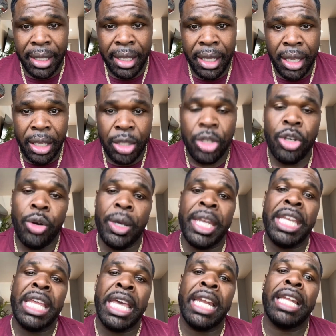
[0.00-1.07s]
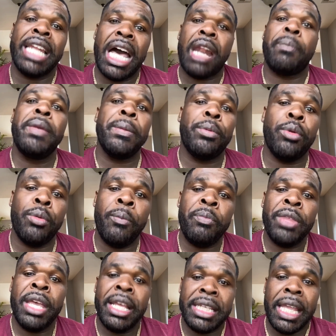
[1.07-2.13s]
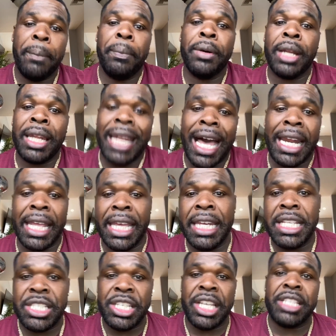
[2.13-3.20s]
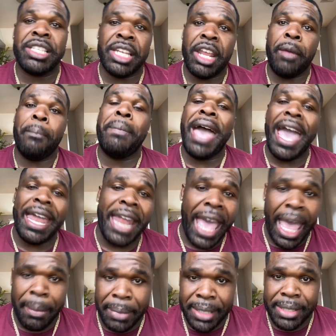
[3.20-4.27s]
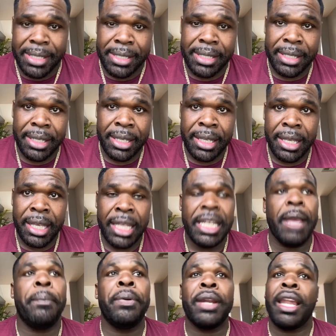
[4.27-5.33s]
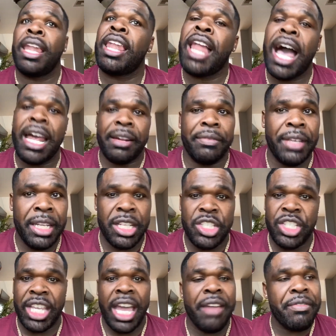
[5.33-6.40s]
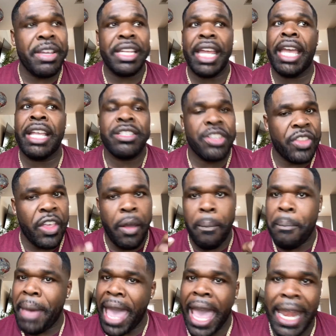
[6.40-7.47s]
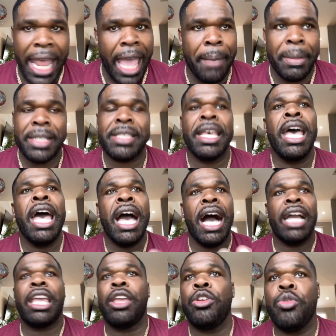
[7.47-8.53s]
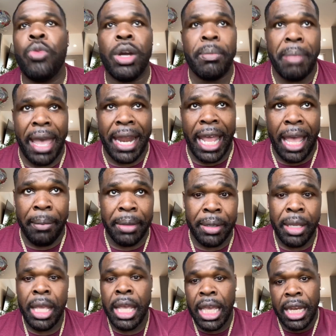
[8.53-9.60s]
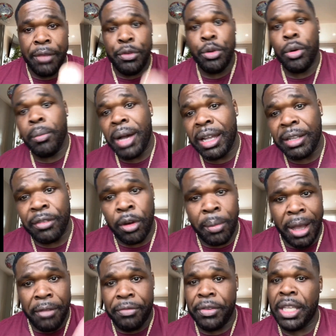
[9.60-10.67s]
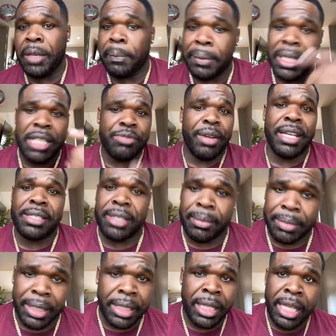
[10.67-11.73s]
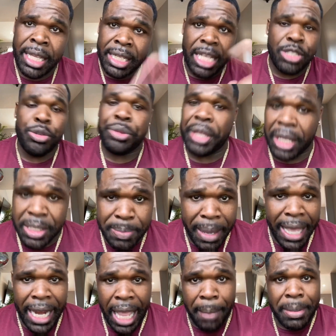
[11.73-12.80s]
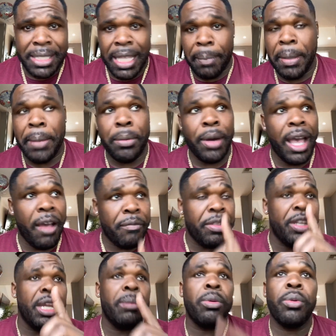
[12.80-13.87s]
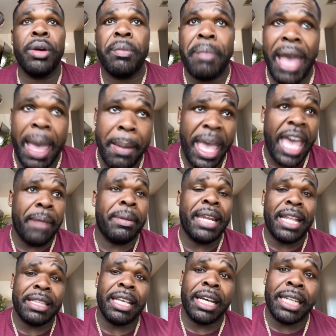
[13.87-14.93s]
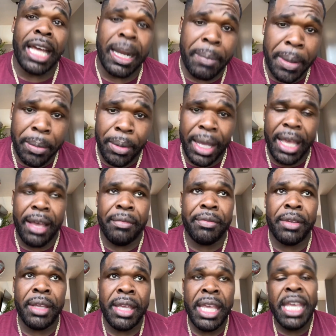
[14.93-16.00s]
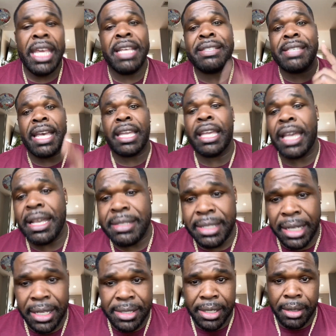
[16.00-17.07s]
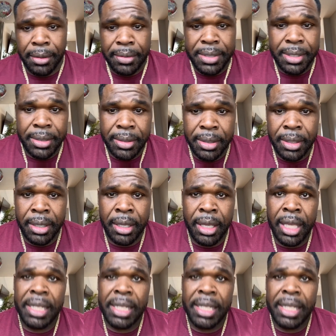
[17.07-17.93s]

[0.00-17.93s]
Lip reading: You know, and a lot of people, they put a lot of energy into their bad habits. They put a lot of energy every day into their bad habits. I'll give you one bad habit. And if you're on my feed, please write something that you think is bad habits that people have. The number one bad habit I think a lot of people have is second guessing themselves. They